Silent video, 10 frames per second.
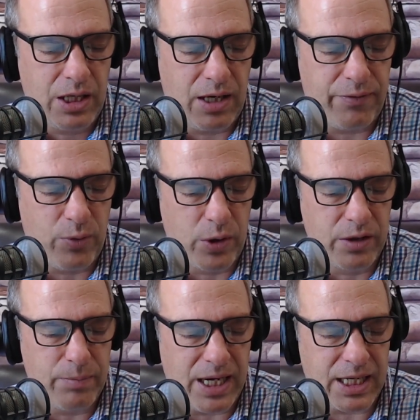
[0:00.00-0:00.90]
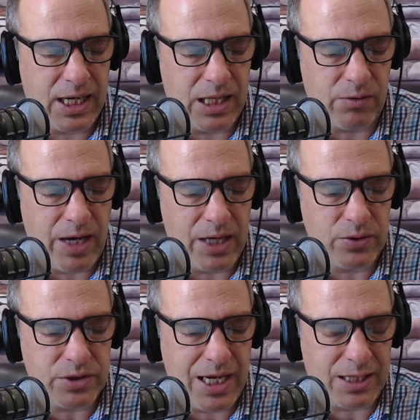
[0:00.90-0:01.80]
afforded by
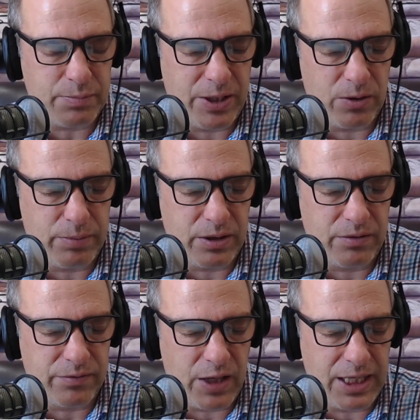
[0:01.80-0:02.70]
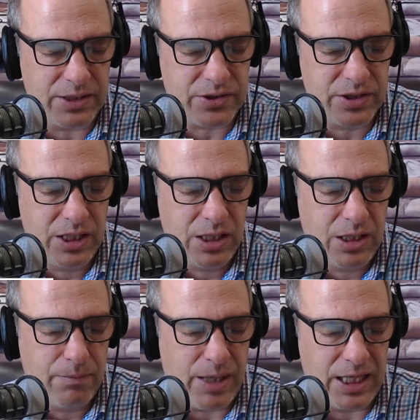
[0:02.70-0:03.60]
Colorado's Taxpayer Bill of Rights
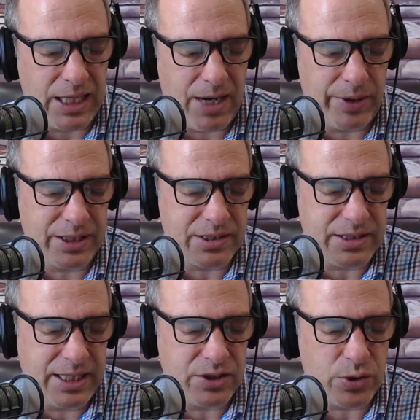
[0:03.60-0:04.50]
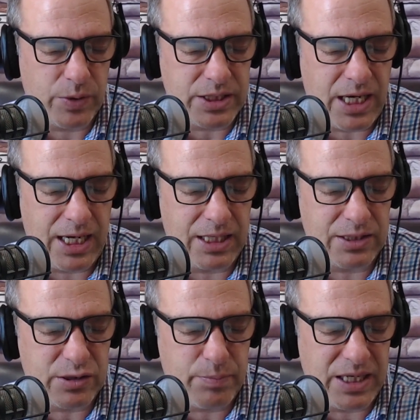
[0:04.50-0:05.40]
by allowing the state to retain and
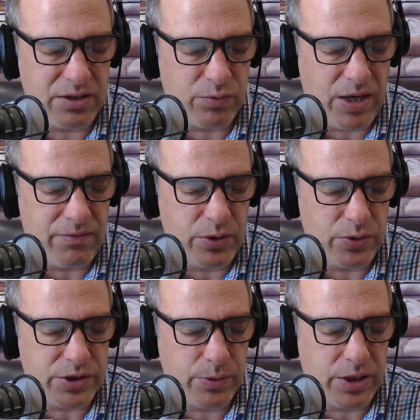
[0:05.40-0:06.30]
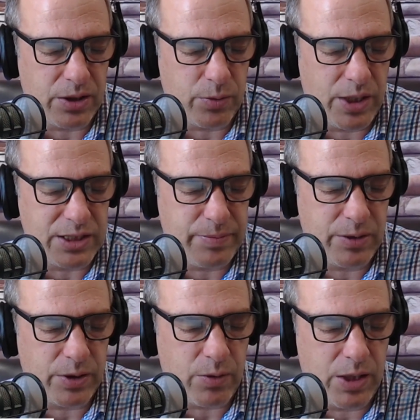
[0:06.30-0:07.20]
spend revenues that would otherwise be
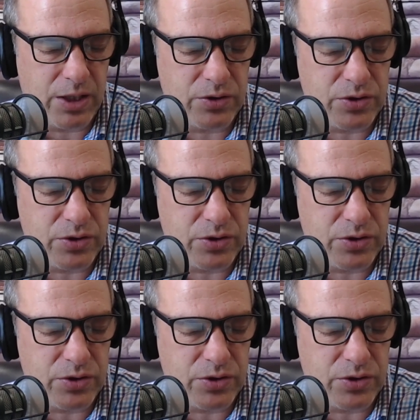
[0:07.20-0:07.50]
required